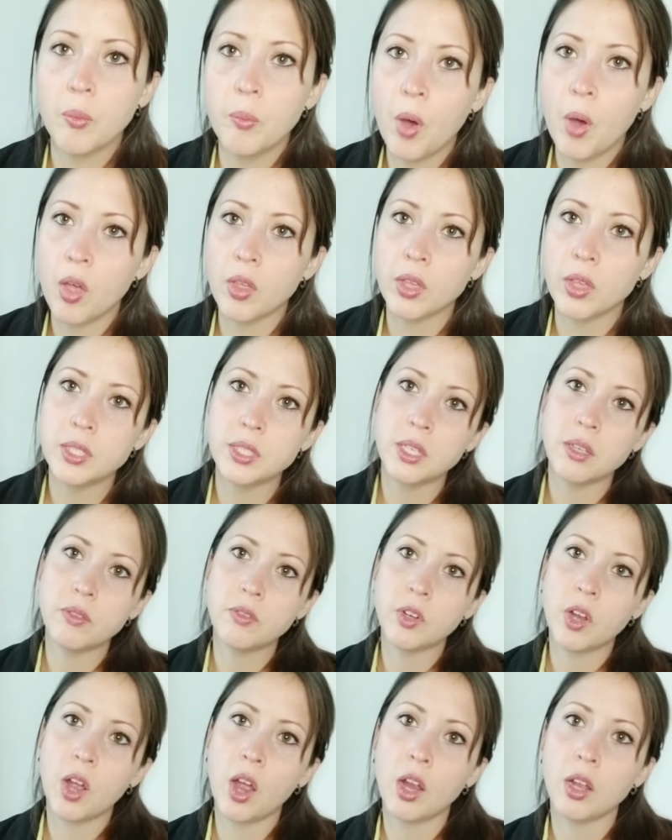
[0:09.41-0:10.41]
policy
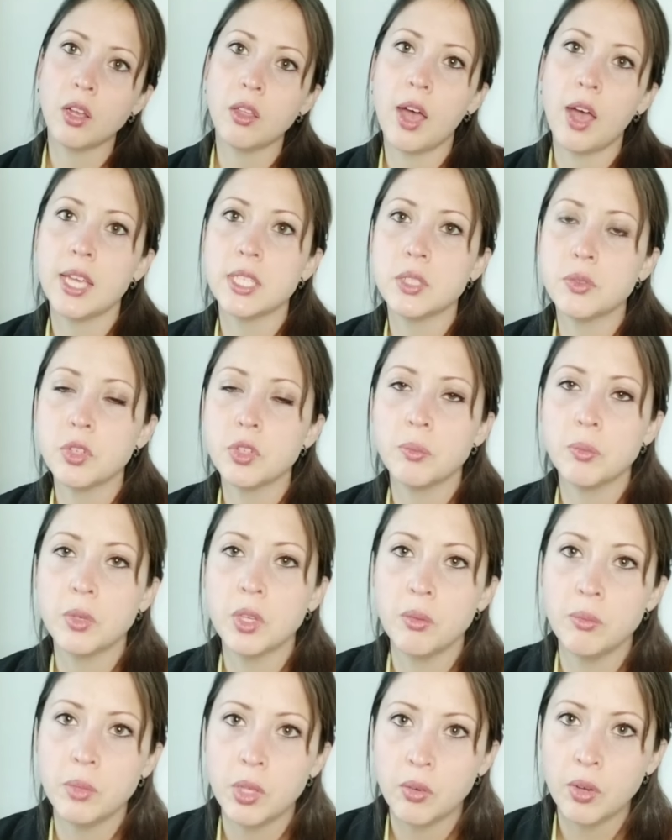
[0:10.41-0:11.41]
for our classroom
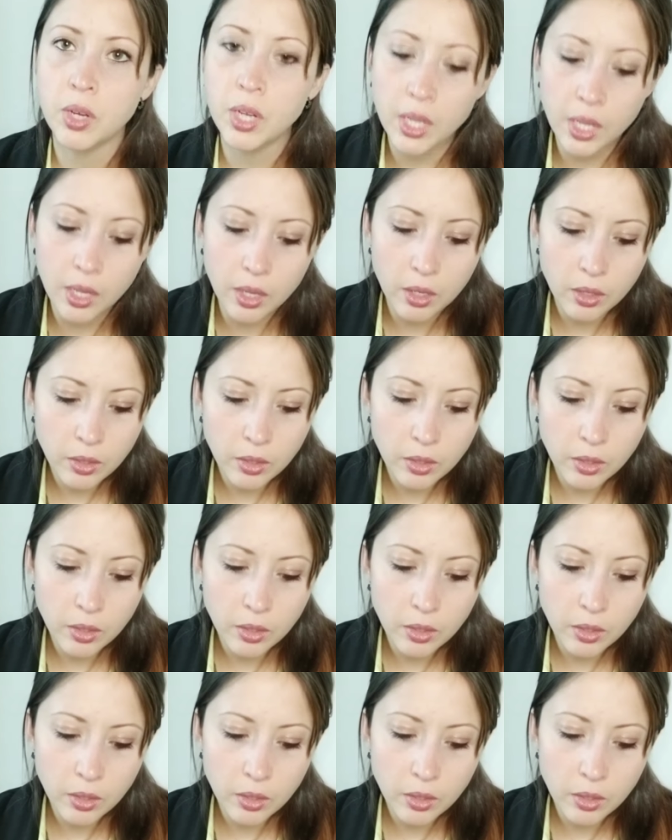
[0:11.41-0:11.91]
community.